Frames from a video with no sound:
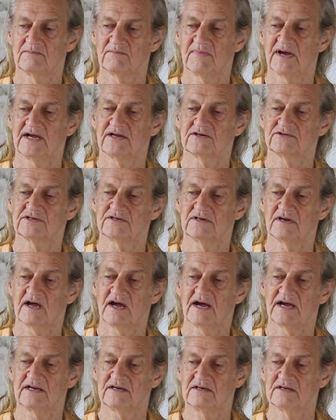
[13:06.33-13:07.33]
male
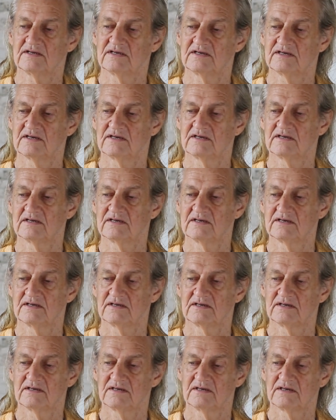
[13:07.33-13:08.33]
denied
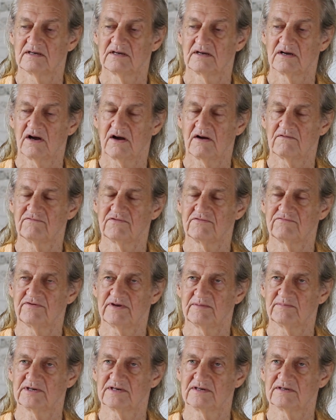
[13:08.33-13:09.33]
of the
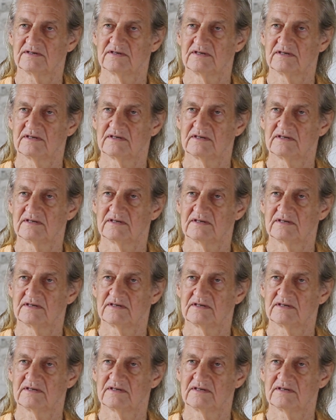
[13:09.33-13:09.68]
feminine.